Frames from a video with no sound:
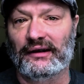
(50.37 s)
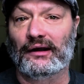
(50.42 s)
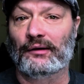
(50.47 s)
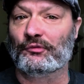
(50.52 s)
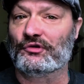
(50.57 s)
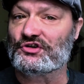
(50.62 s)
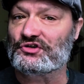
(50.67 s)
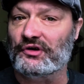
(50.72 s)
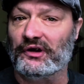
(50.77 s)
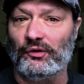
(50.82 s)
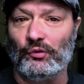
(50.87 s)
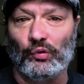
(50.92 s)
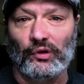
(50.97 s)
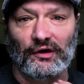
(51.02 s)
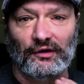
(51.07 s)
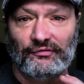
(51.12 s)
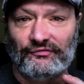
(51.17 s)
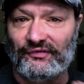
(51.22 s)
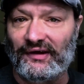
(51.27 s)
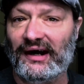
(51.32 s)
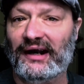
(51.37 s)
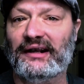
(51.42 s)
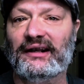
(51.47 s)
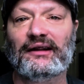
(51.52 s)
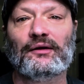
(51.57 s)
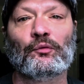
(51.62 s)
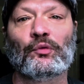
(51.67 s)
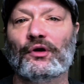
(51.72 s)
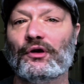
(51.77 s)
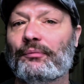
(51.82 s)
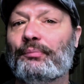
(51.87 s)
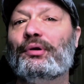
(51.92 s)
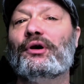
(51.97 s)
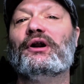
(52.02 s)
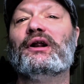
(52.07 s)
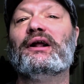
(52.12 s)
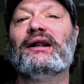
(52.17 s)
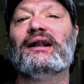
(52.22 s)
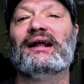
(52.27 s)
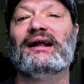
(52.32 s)
I'm going to show you where to find it, where to
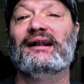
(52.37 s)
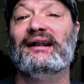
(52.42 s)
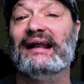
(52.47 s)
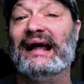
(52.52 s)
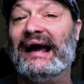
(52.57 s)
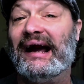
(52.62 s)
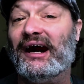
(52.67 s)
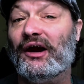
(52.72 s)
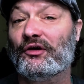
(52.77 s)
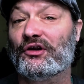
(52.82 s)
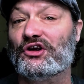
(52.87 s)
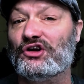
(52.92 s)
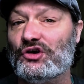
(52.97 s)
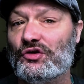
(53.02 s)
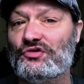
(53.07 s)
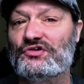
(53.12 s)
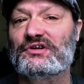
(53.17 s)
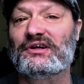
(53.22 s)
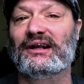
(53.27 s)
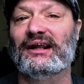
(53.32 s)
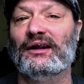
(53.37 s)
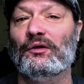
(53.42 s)
put it, and how to use it,